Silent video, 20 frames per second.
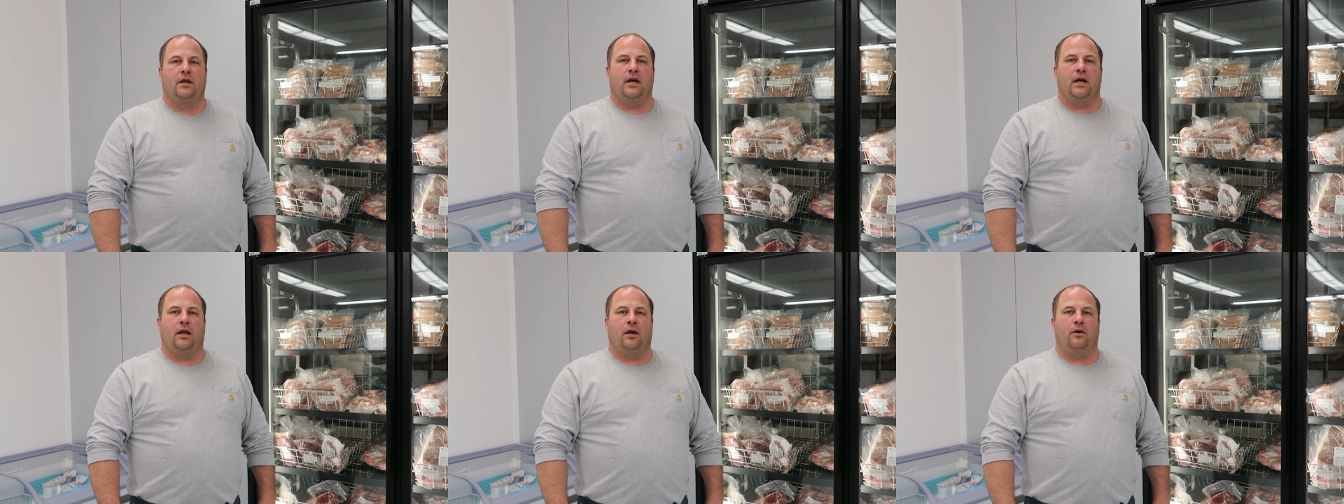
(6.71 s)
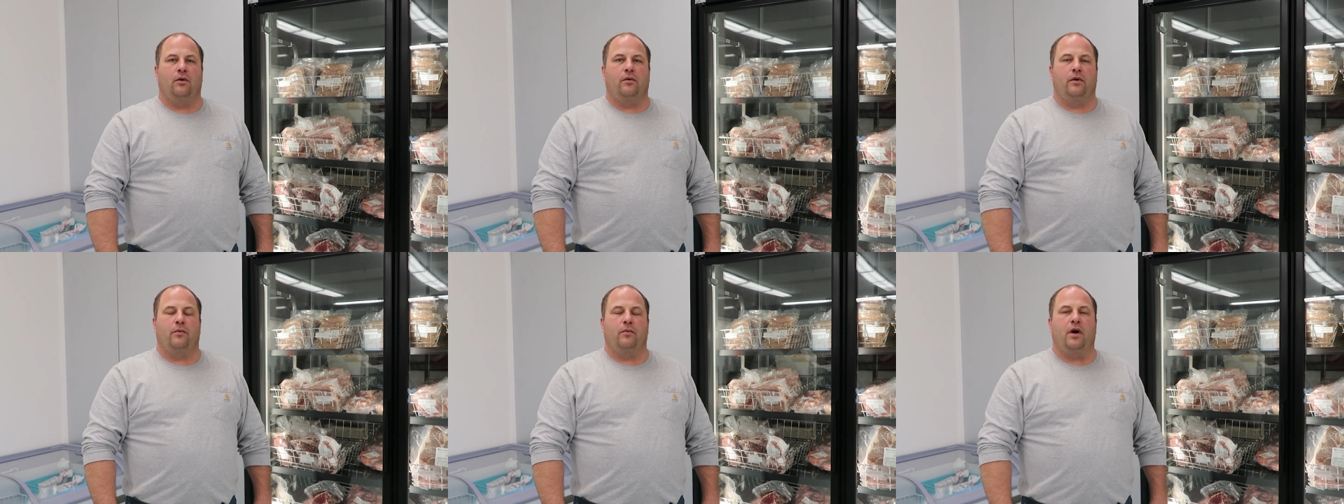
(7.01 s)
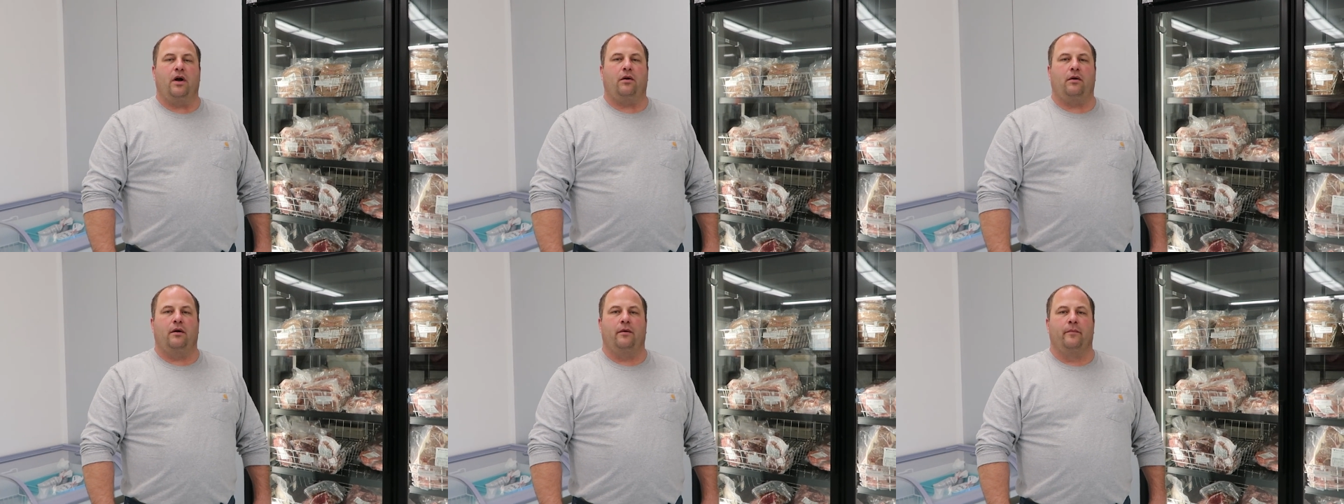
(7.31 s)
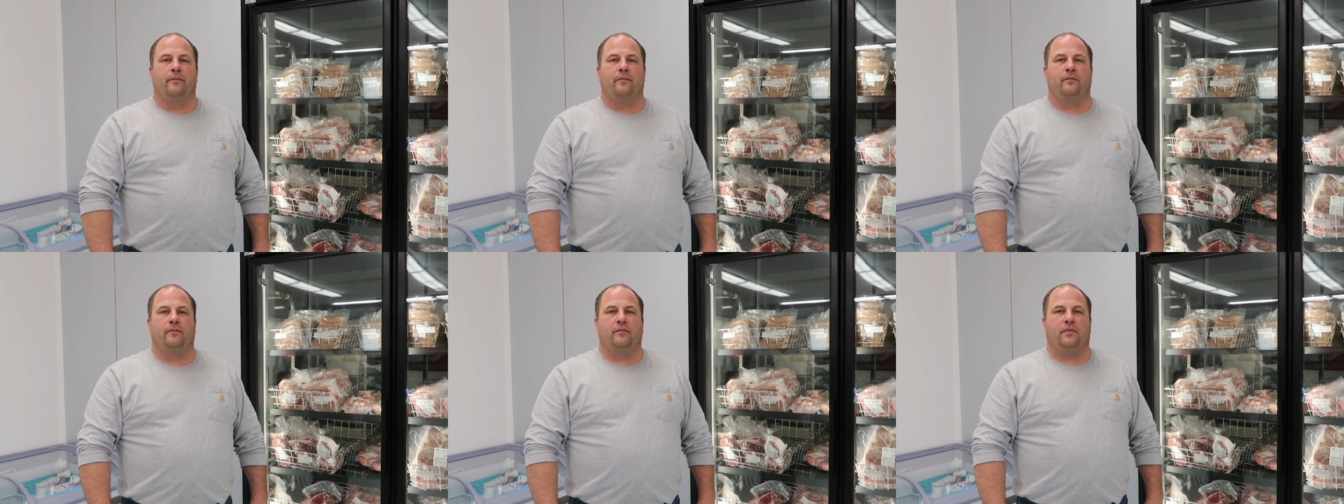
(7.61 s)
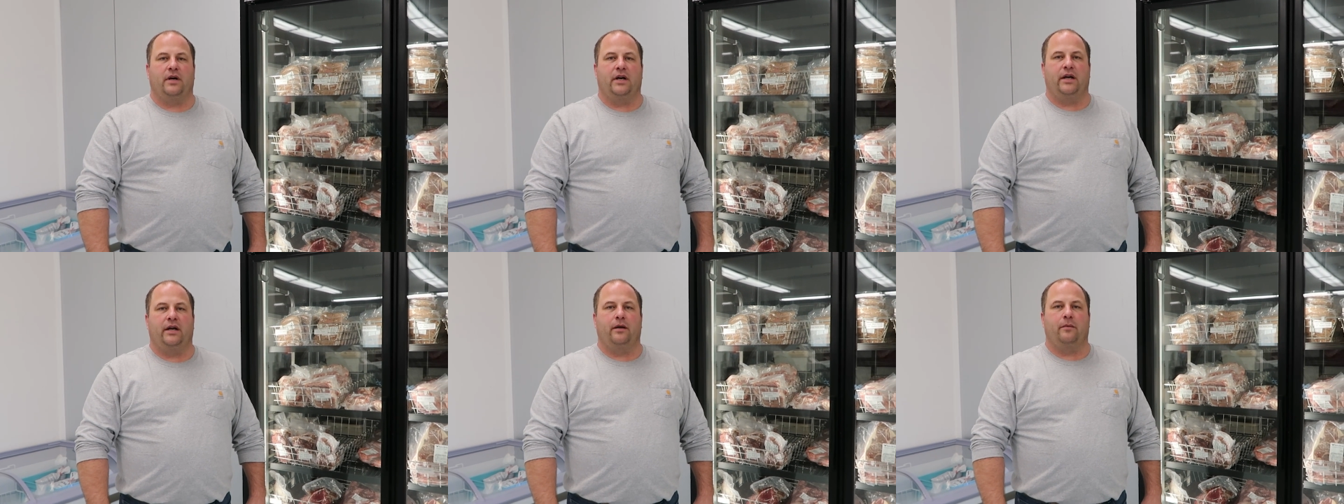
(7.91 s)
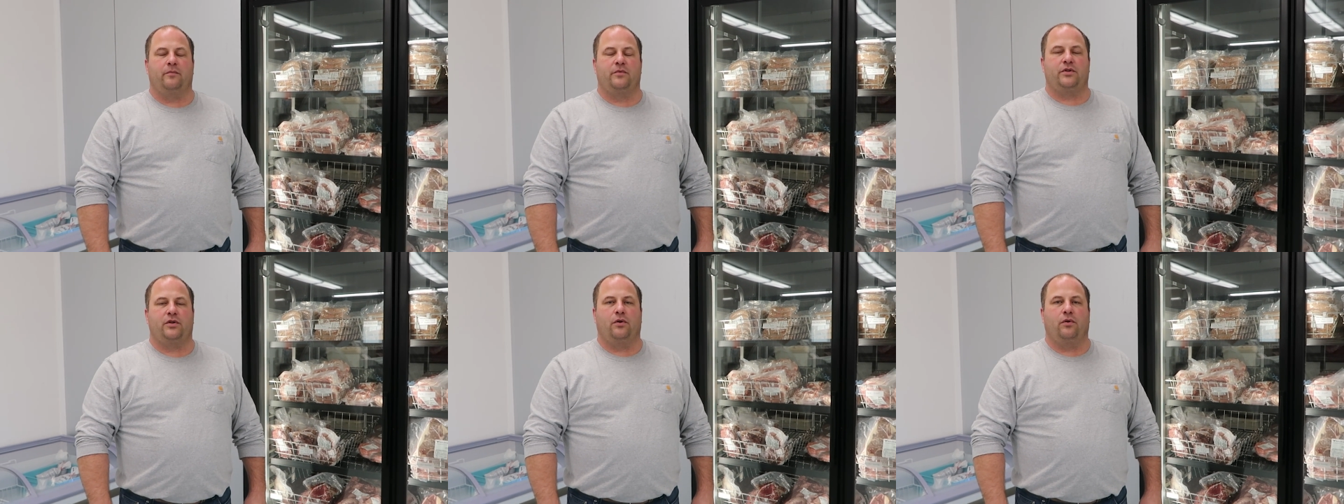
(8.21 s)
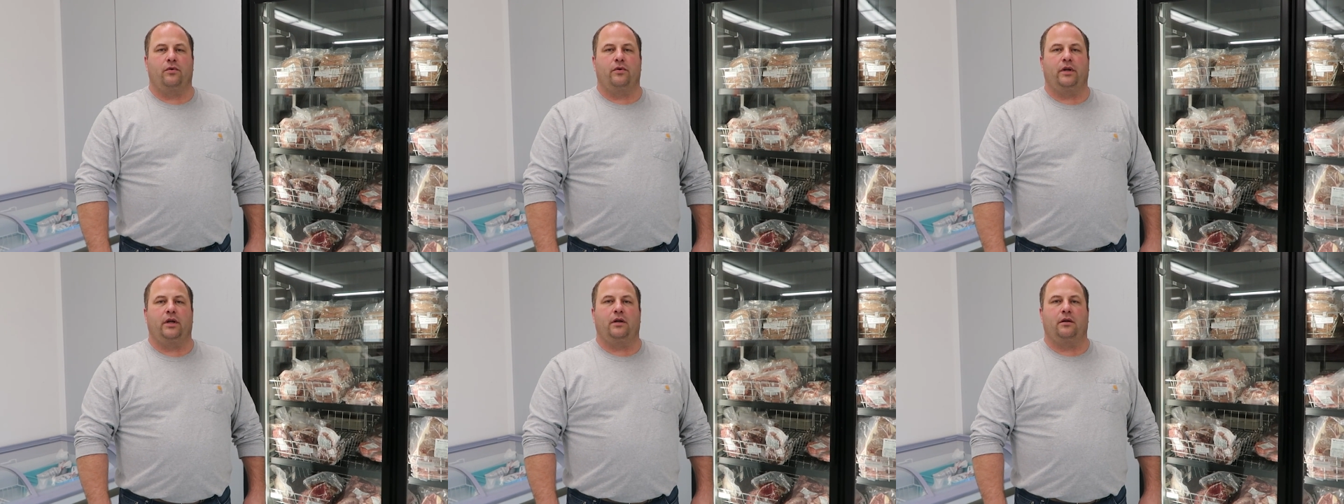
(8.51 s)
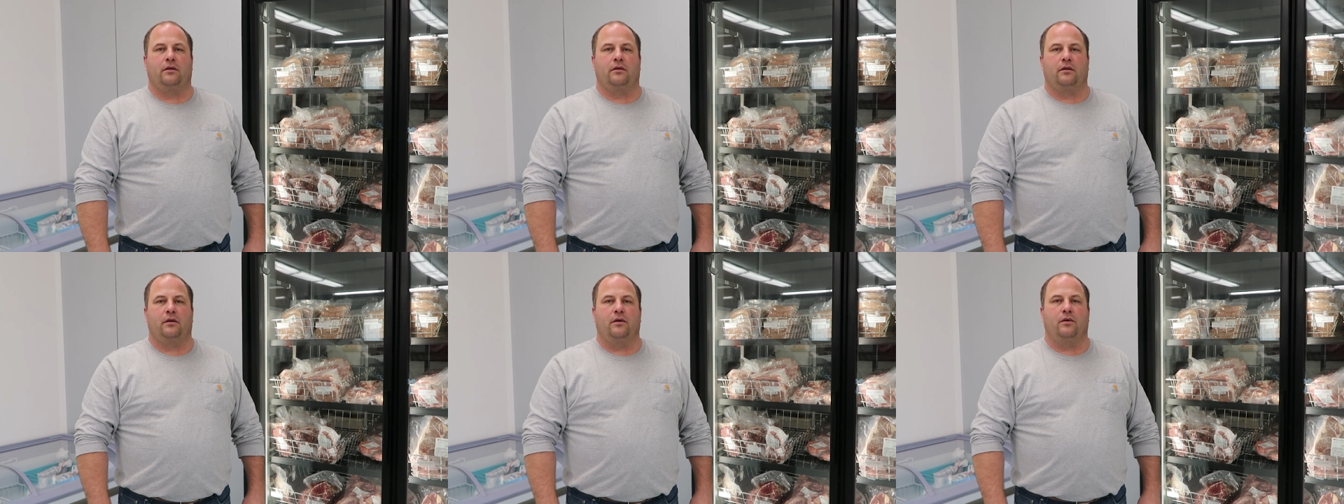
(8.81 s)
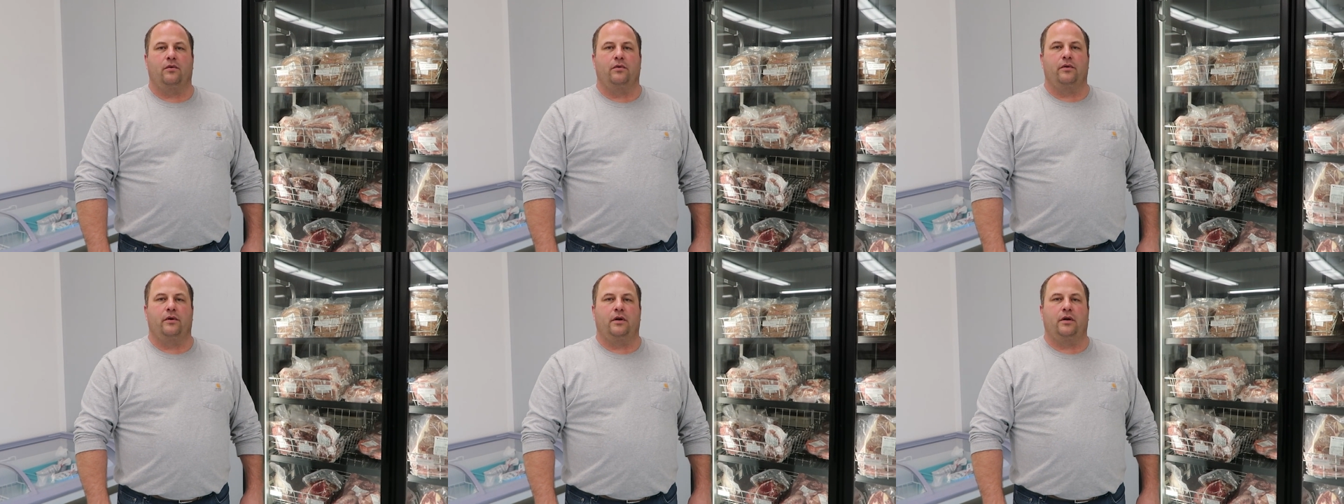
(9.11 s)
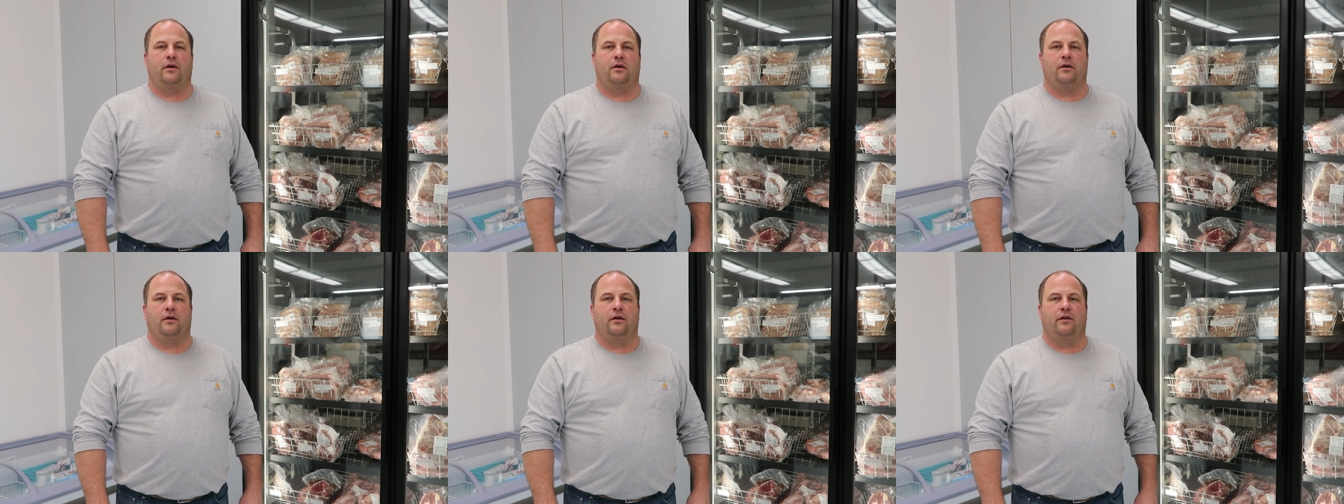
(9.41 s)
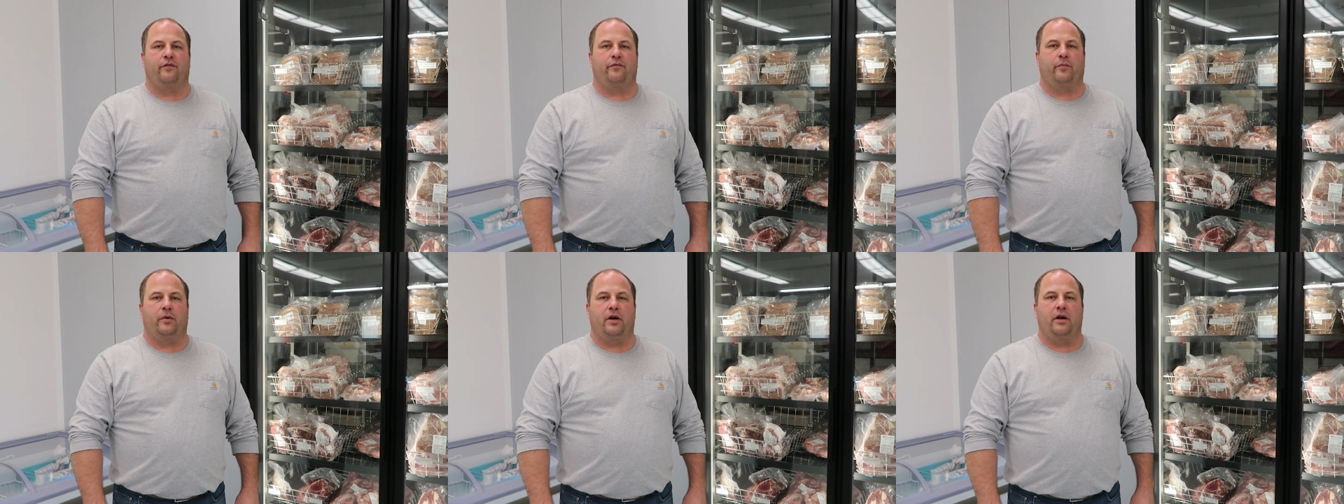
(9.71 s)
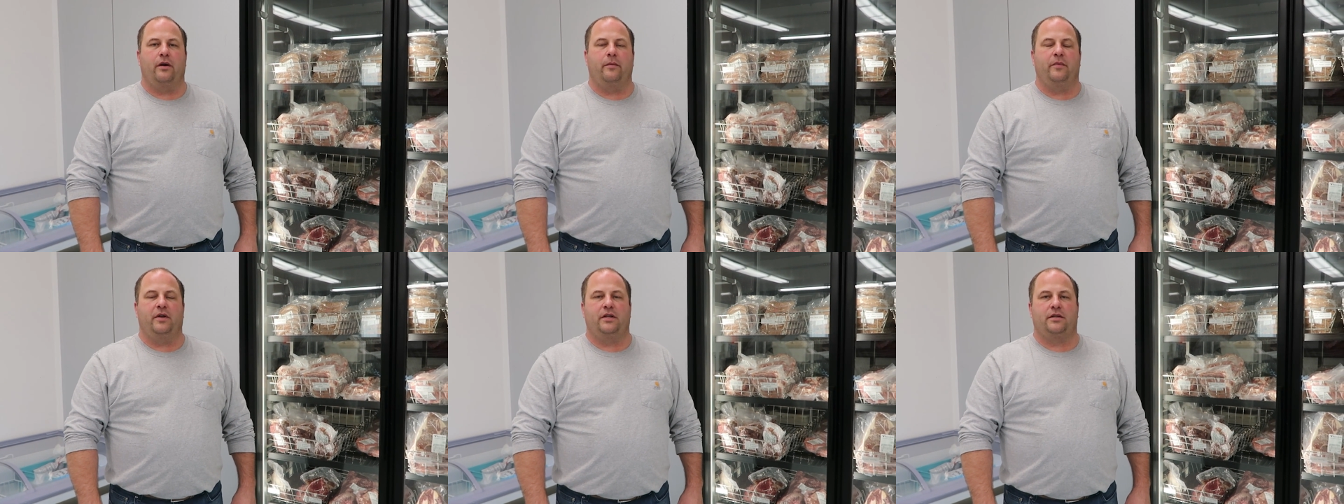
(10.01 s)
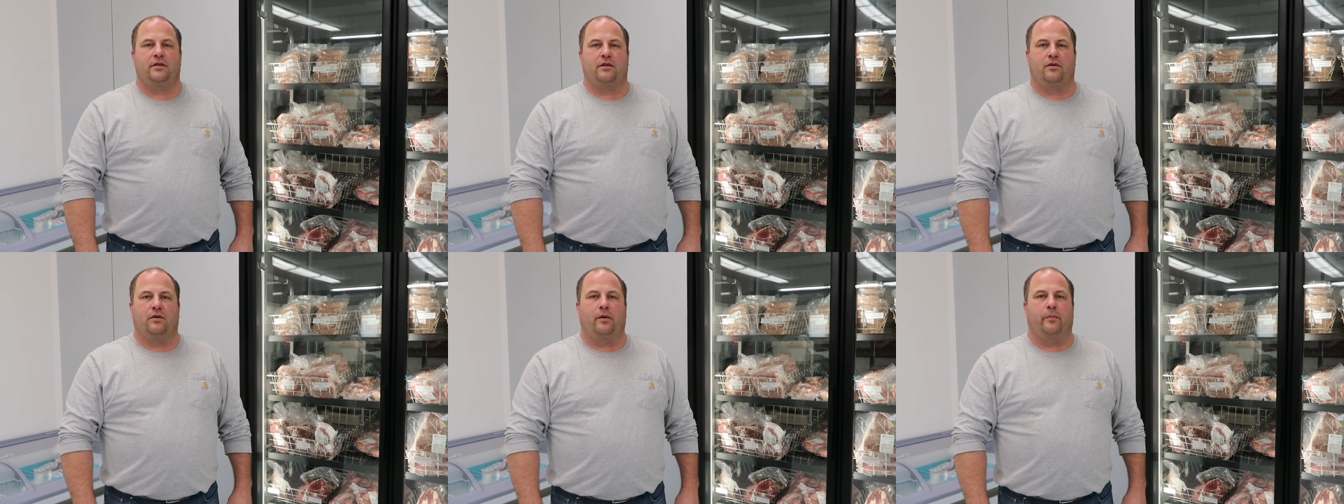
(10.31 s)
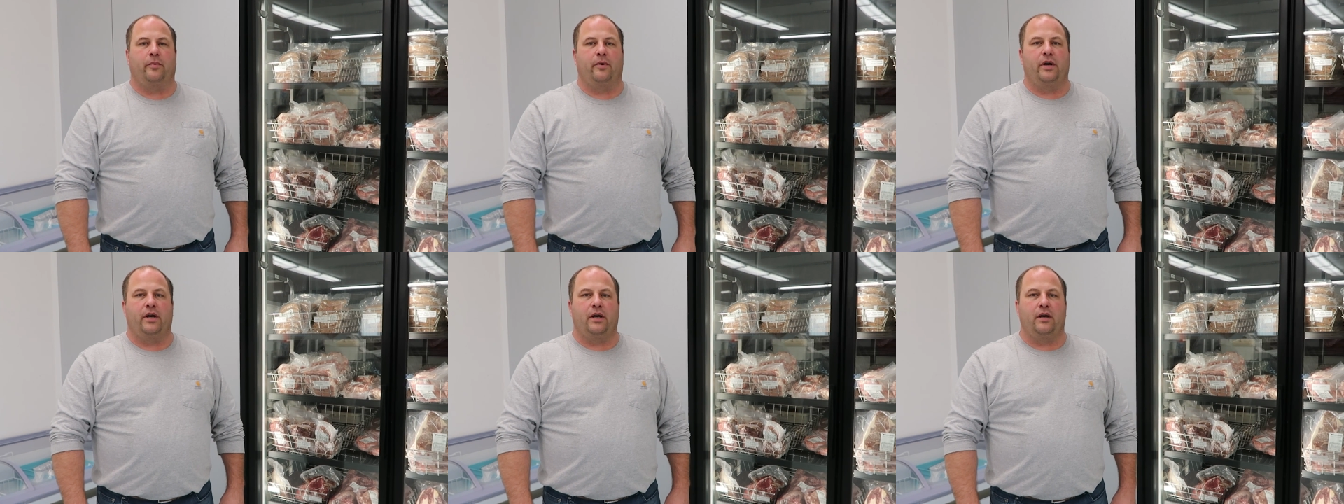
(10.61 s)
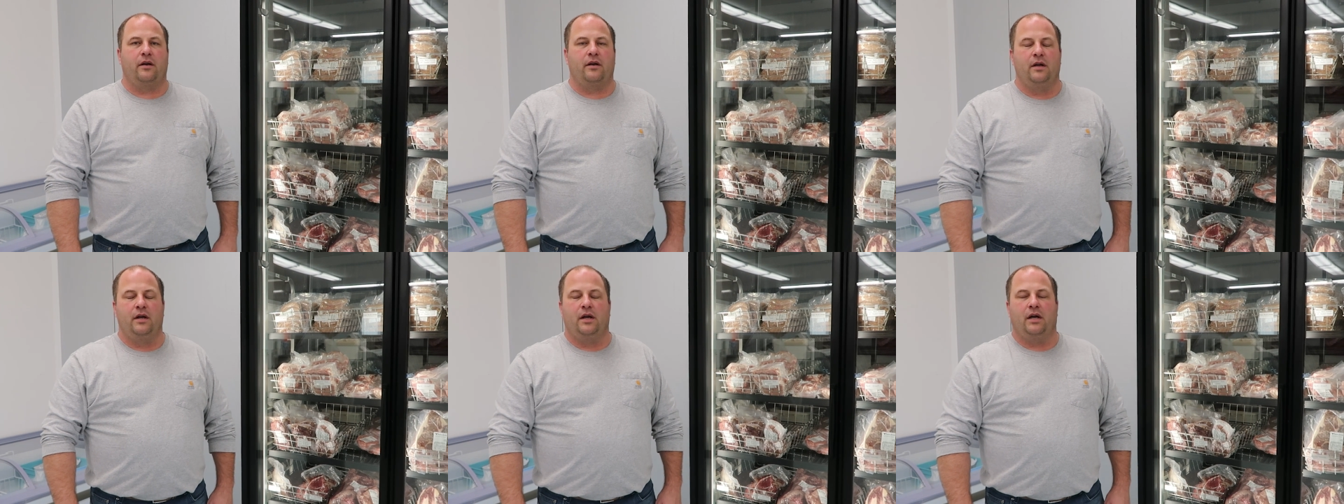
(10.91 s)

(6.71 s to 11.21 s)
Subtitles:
Hello and welcome. I am Tony, the owner of Prairie Meats Incorporated.